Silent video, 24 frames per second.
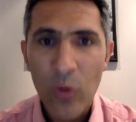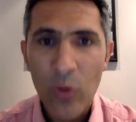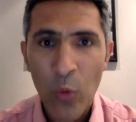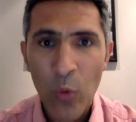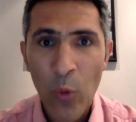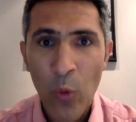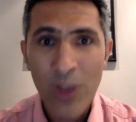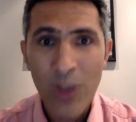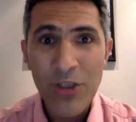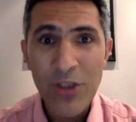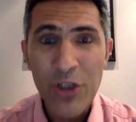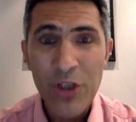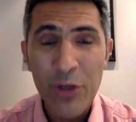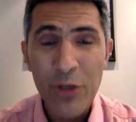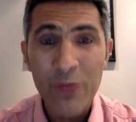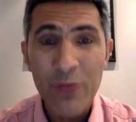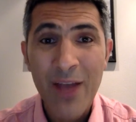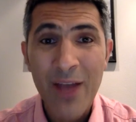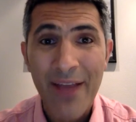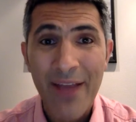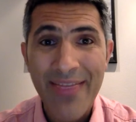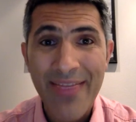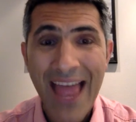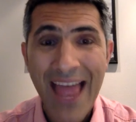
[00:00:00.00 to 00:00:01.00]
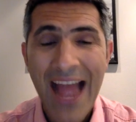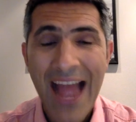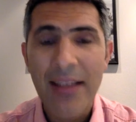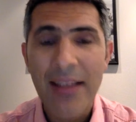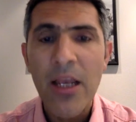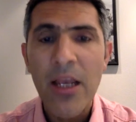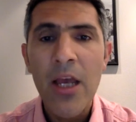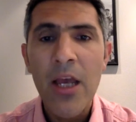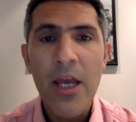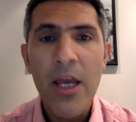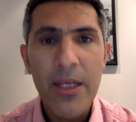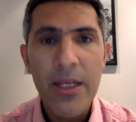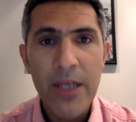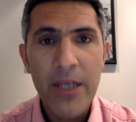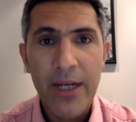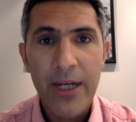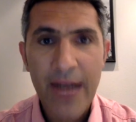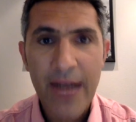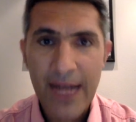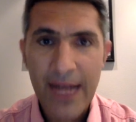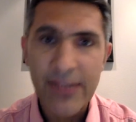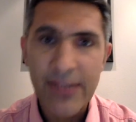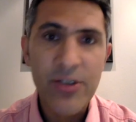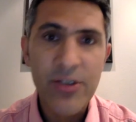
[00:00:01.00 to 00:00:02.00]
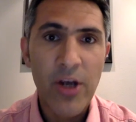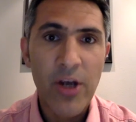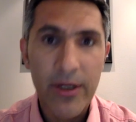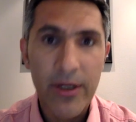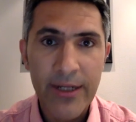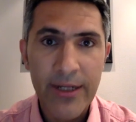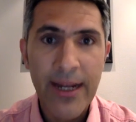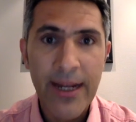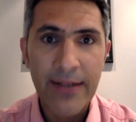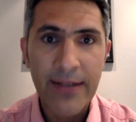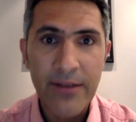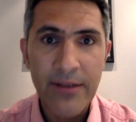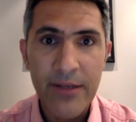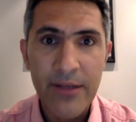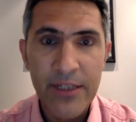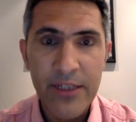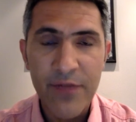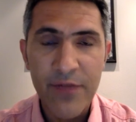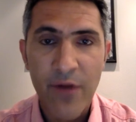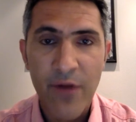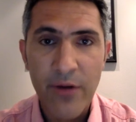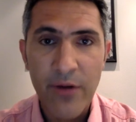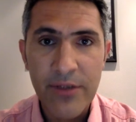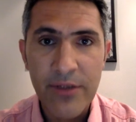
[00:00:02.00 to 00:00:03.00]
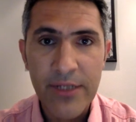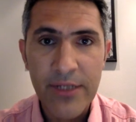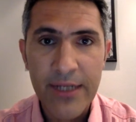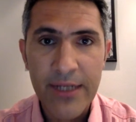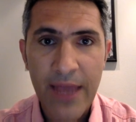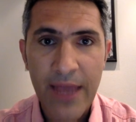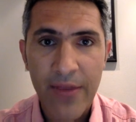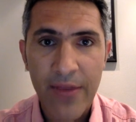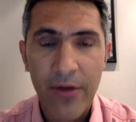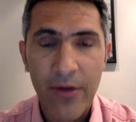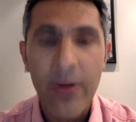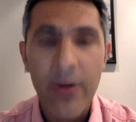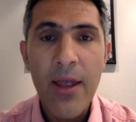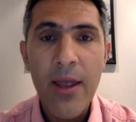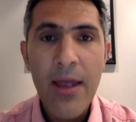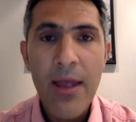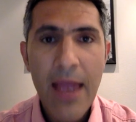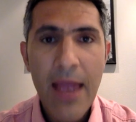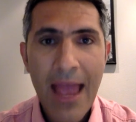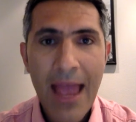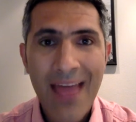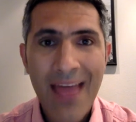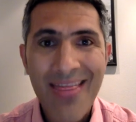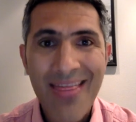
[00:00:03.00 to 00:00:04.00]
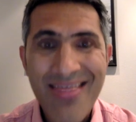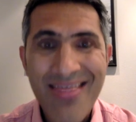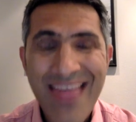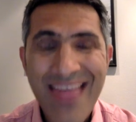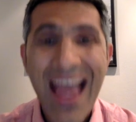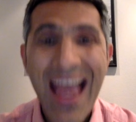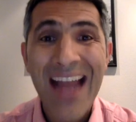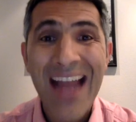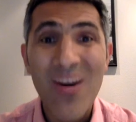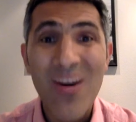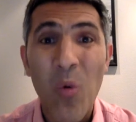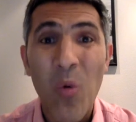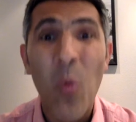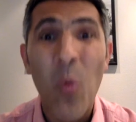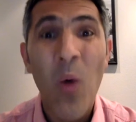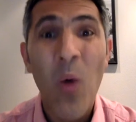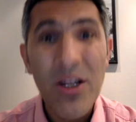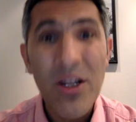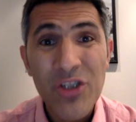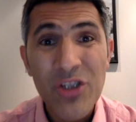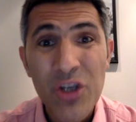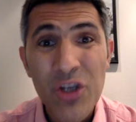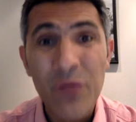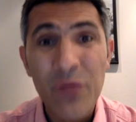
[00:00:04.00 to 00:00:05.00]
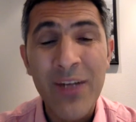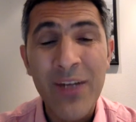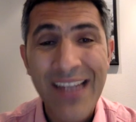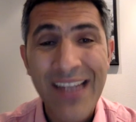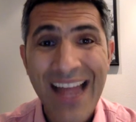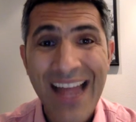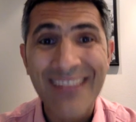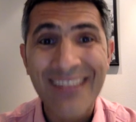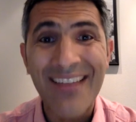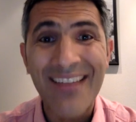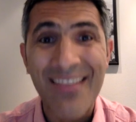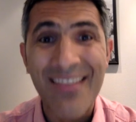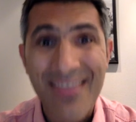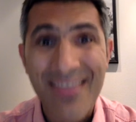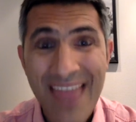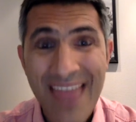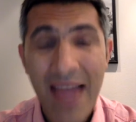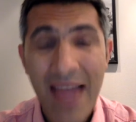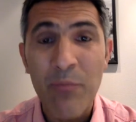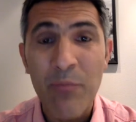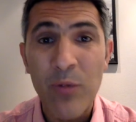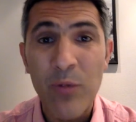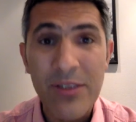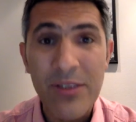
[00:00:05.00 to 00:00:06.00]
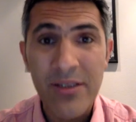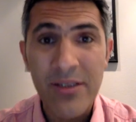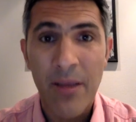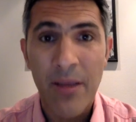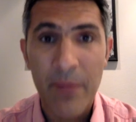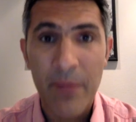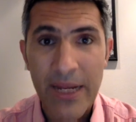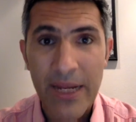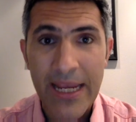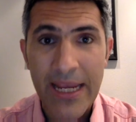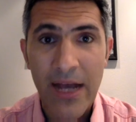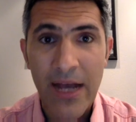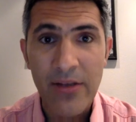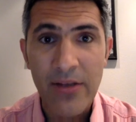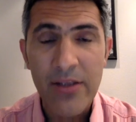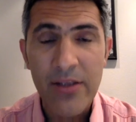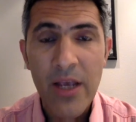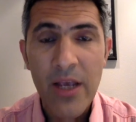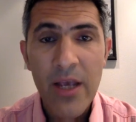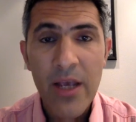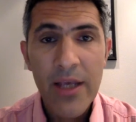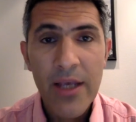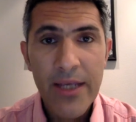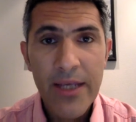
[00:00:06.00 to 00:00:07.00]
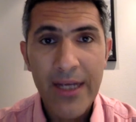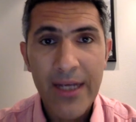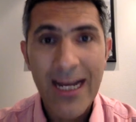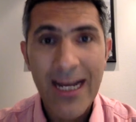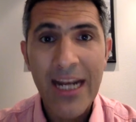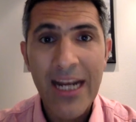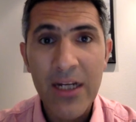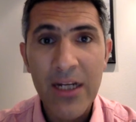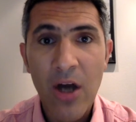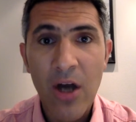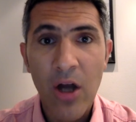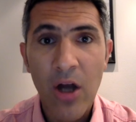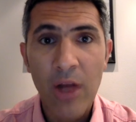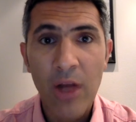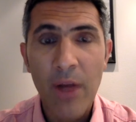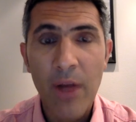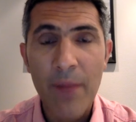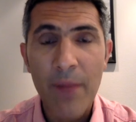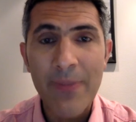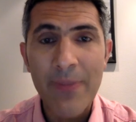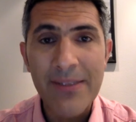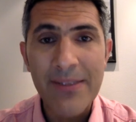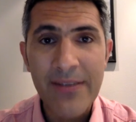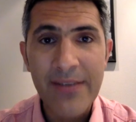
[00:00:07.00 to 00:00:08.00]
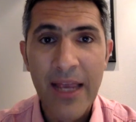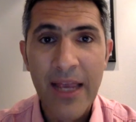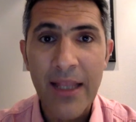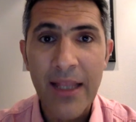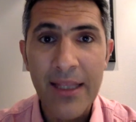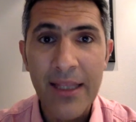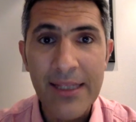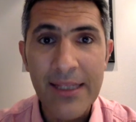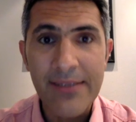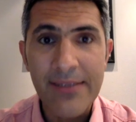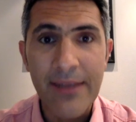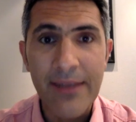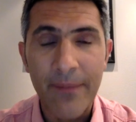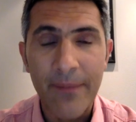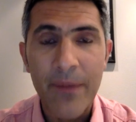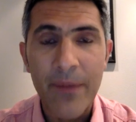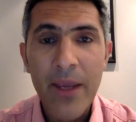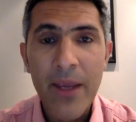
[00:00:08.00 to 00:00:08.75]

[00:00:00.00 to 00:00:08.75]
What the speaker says: Once you've done that, you got to start connecting these folks together. And then once you've connected them with somebody else, you got to call them up and say, listen,